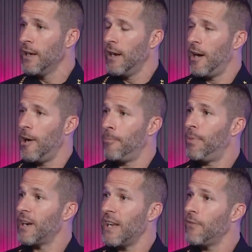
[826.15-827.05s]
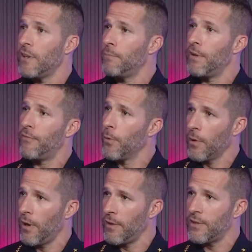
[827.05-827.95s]
But even
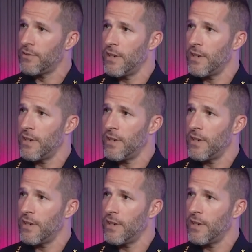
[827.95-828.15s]
before all this,